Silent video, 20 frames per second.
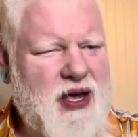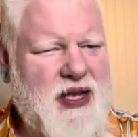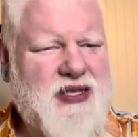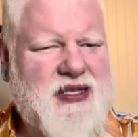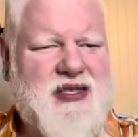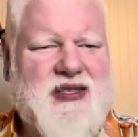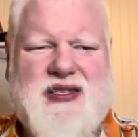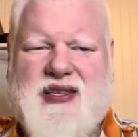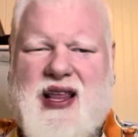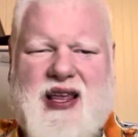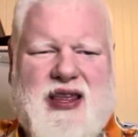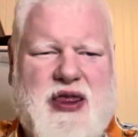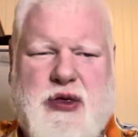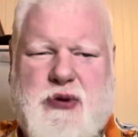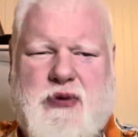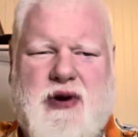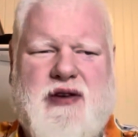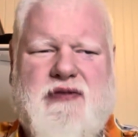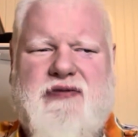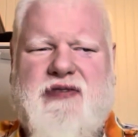it's like
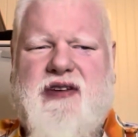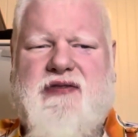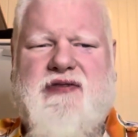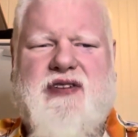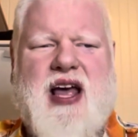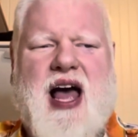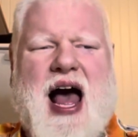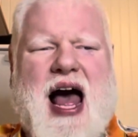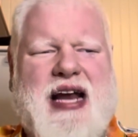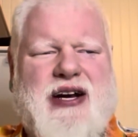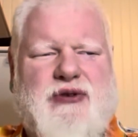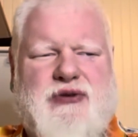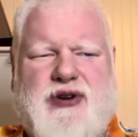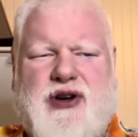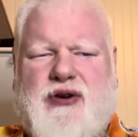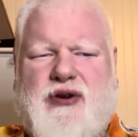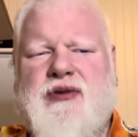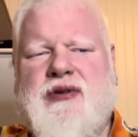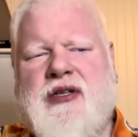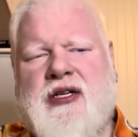$3.50. I don't
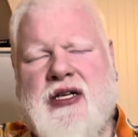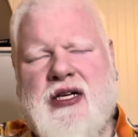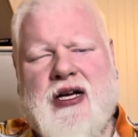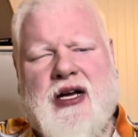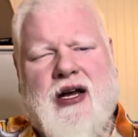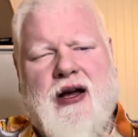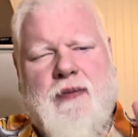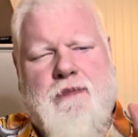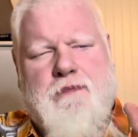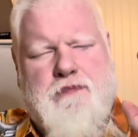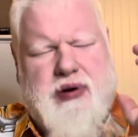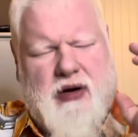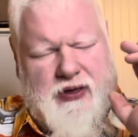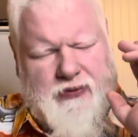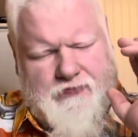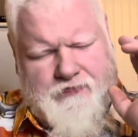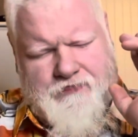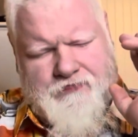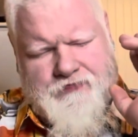know. But